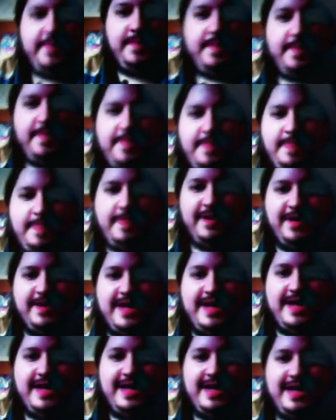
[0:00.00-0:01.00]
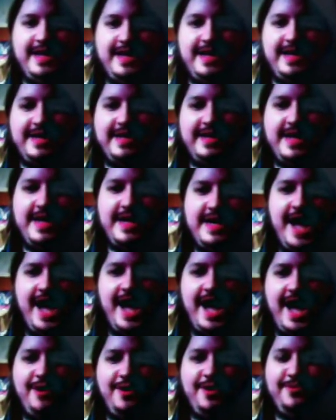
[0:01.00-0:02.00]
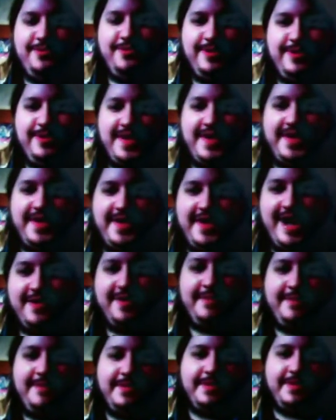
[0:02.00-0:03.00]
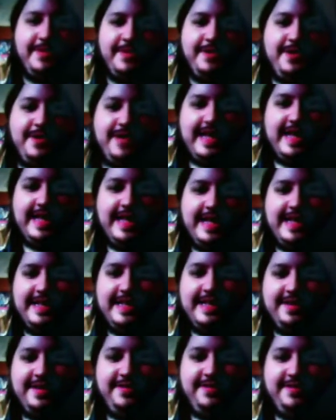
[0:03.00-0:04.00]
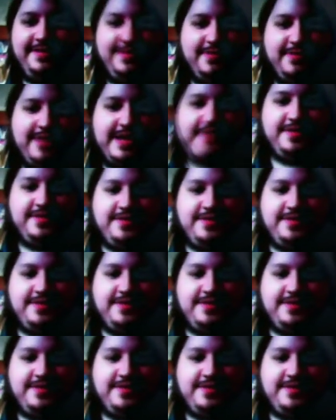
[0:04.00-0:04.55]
Okay, now we've got Grand Blue. And this one's really interesting.